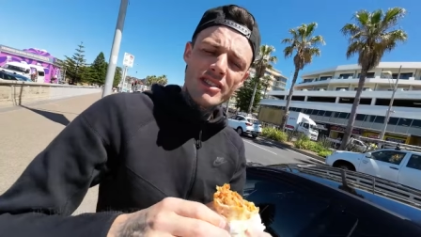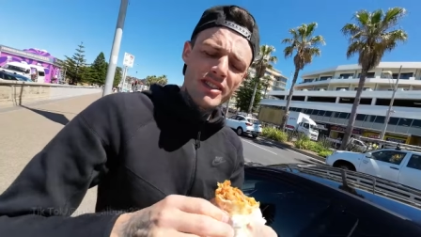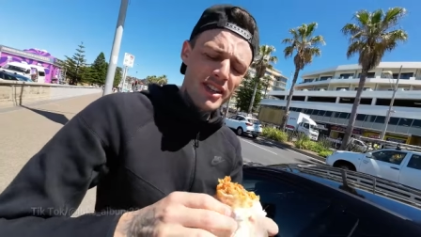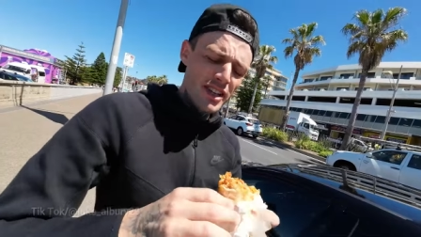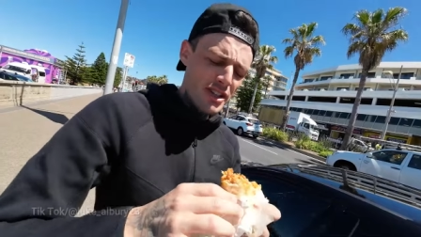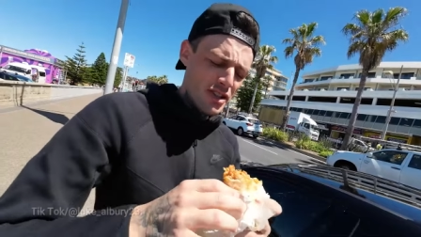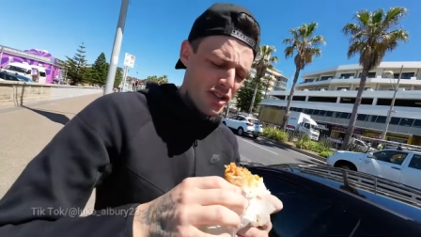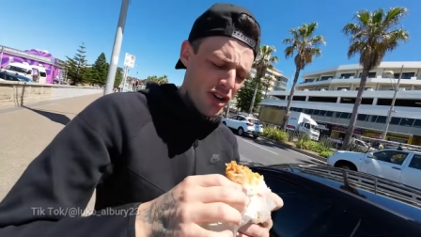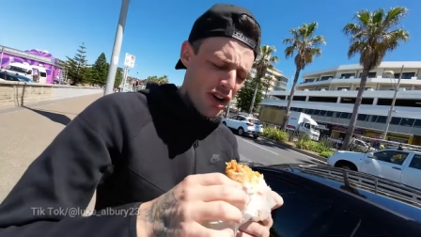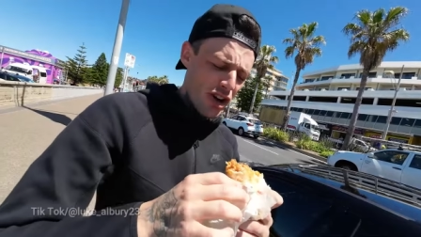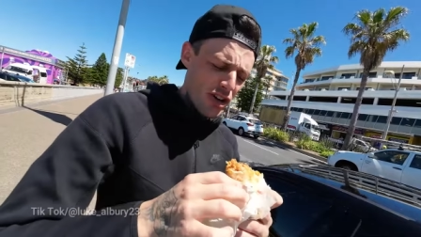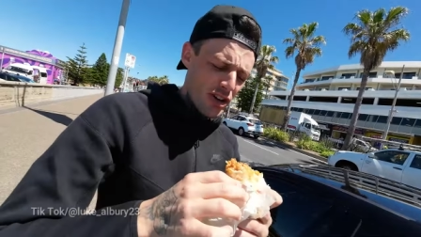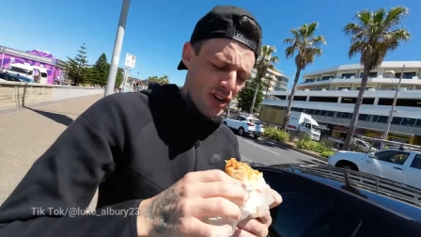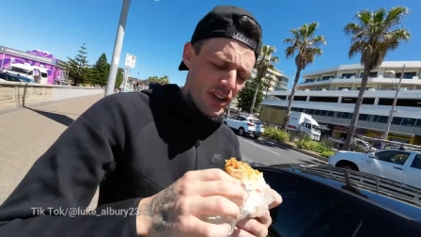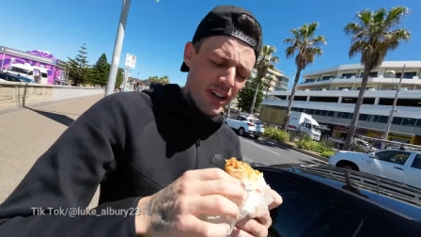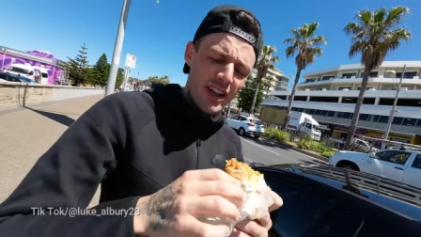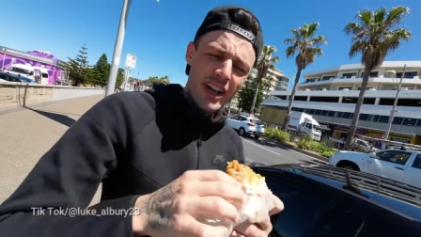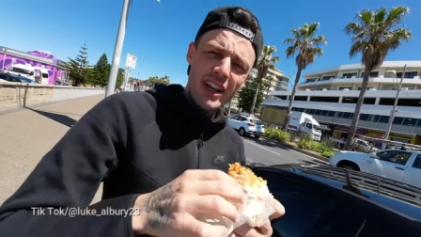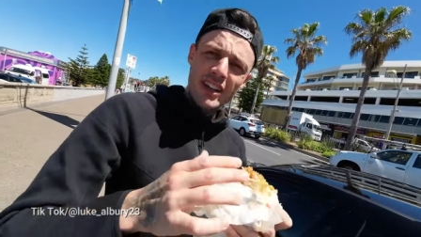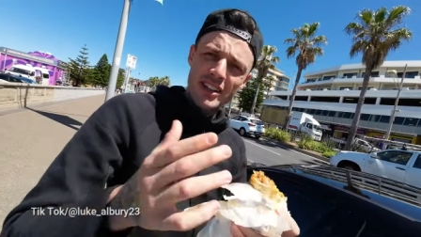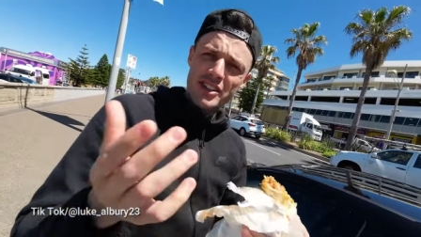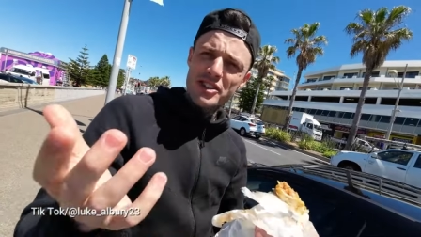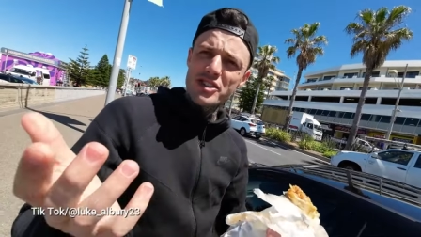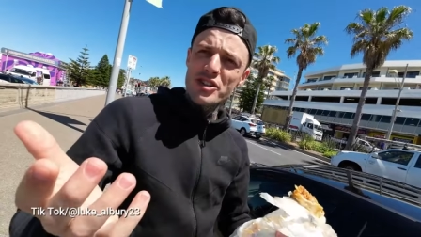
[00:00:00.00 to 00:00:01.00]
TikTok
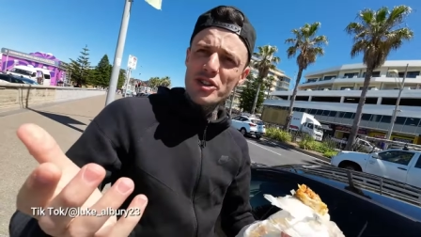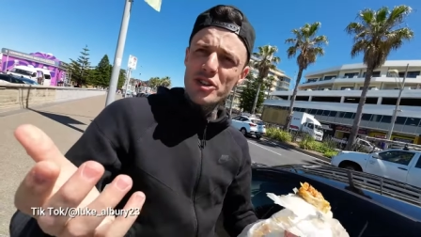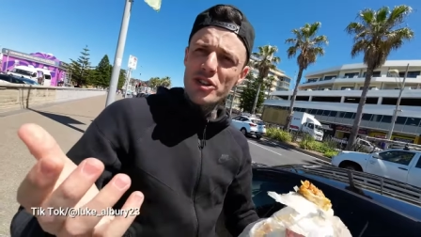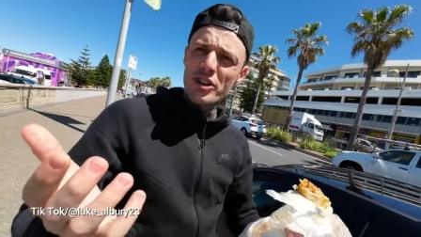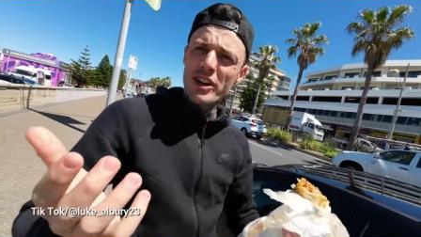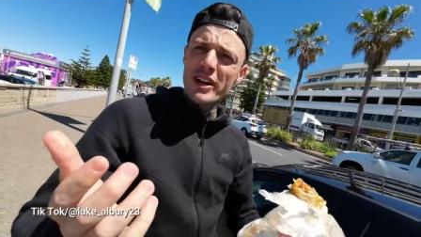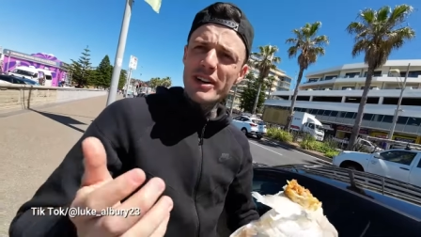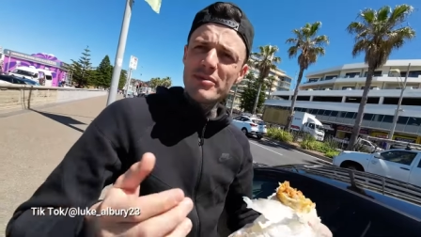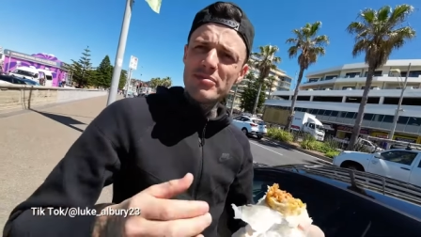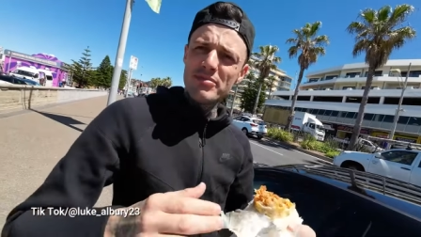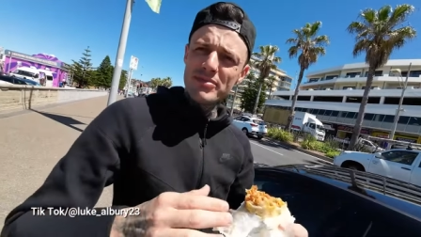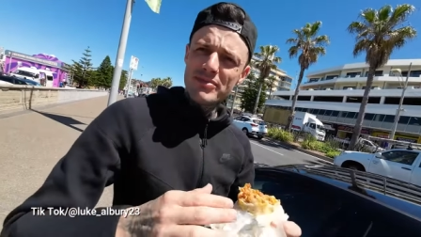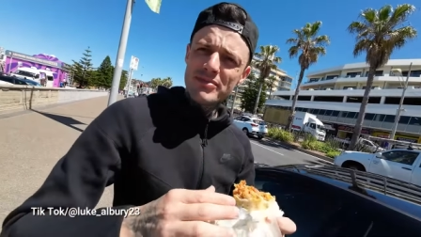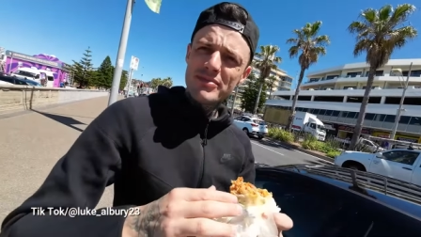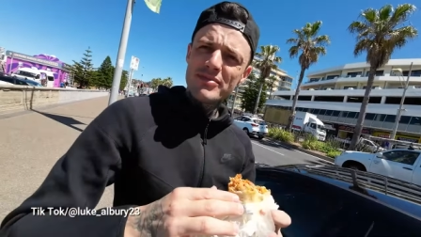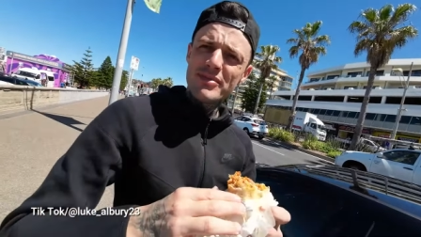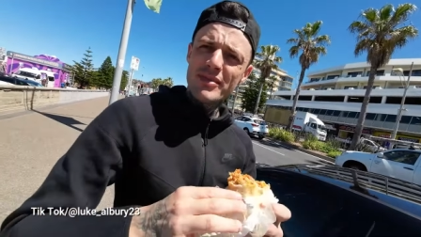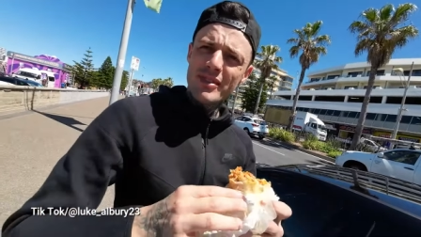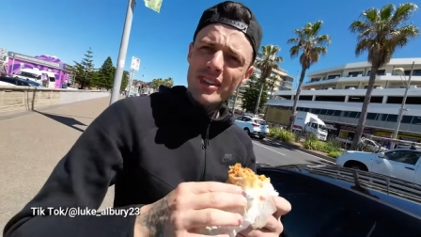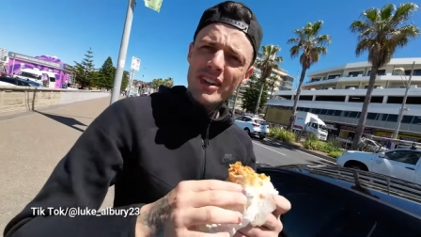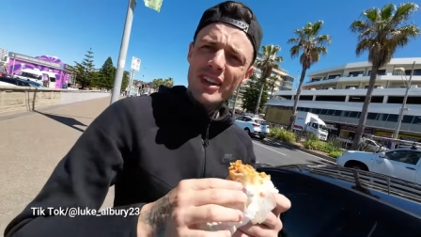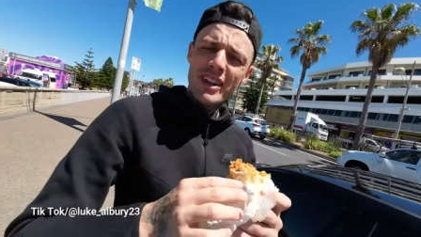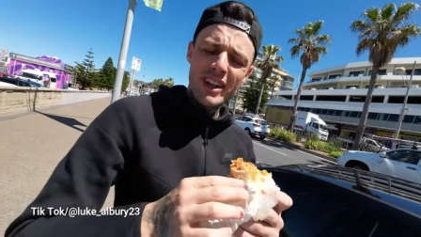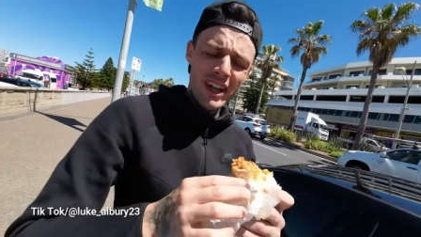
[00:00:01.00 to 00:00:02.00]
and Instagram.
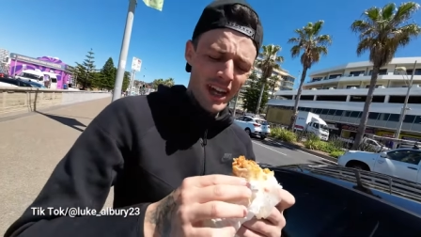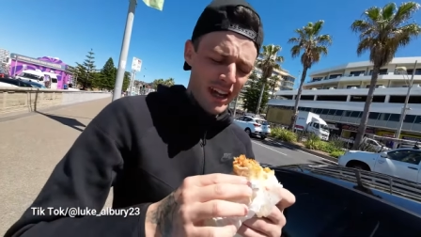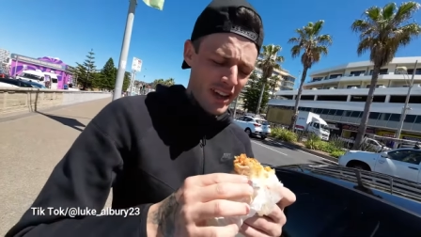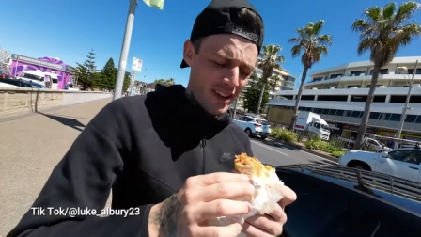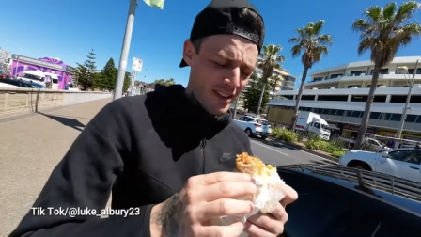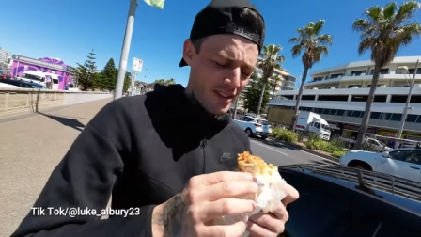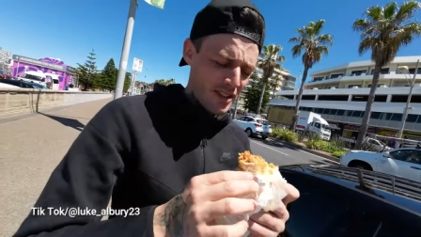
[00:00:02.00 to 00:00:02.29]
Yeah. Yeah.